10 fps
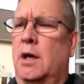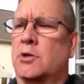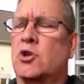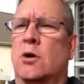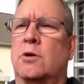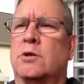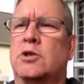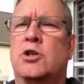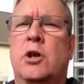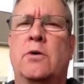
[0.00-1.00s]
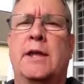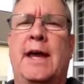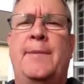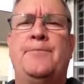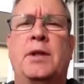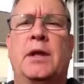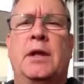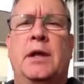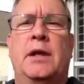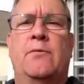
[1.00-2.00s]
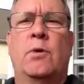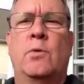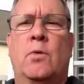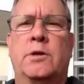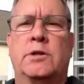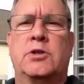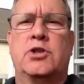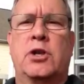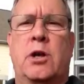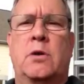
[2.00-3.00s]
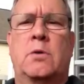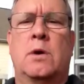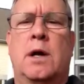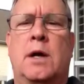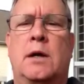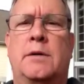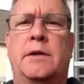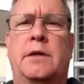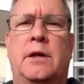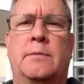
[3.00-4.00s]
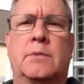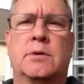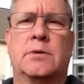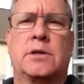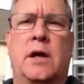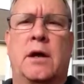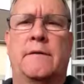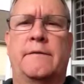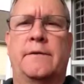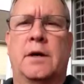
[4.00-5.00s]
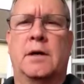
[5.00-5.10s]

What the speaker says: chart to show that. If we wanted to show the numbers of